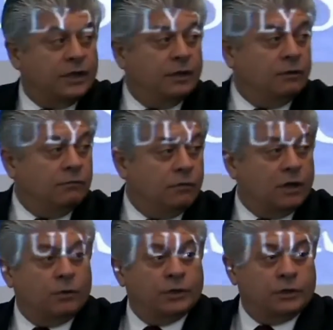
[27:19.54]
seen
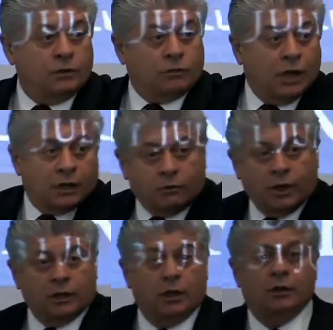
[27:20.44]
me with Lew
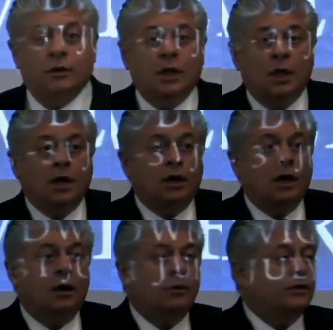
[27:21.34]
Rockwell and
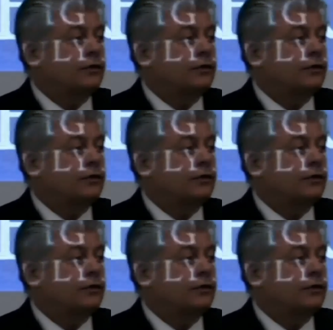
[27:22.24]
uh,